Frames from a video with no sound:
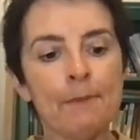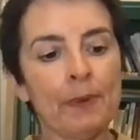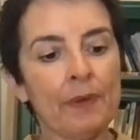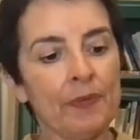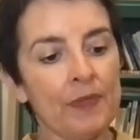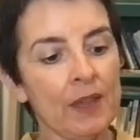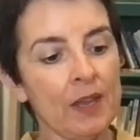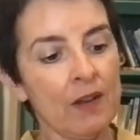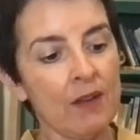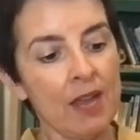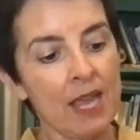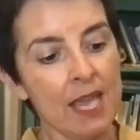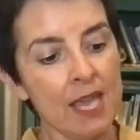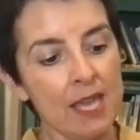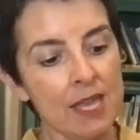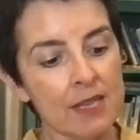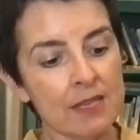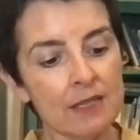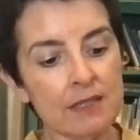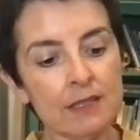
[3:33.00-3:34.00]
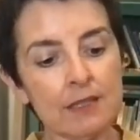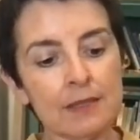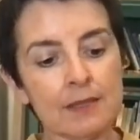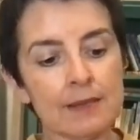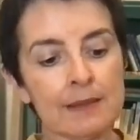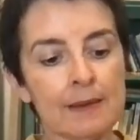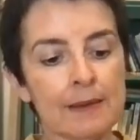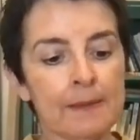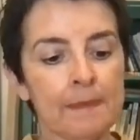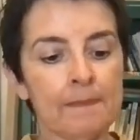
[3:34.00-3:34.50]
but there
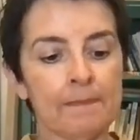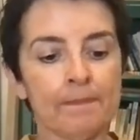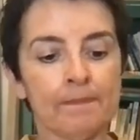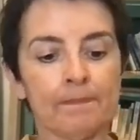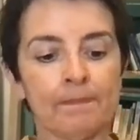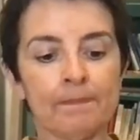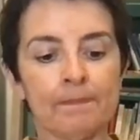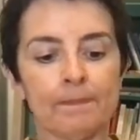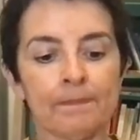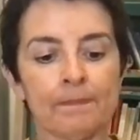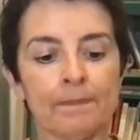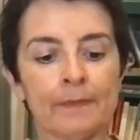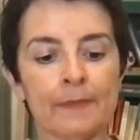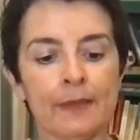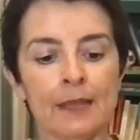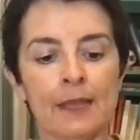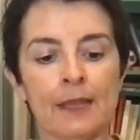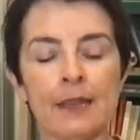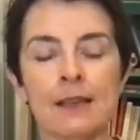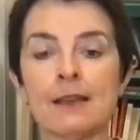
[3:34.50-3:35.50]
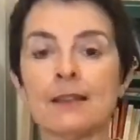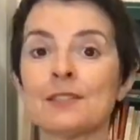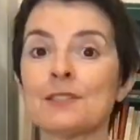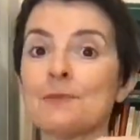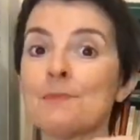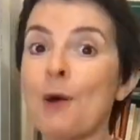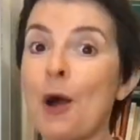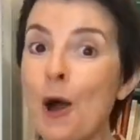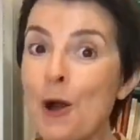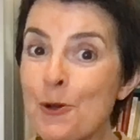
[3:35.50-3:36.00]
is
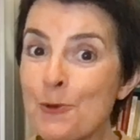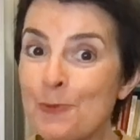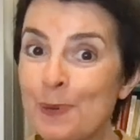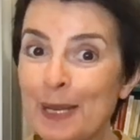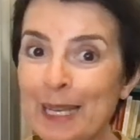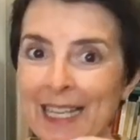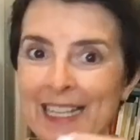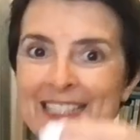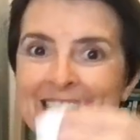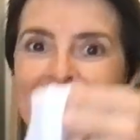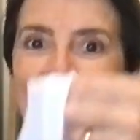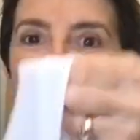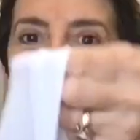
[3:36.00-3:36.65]
some openings,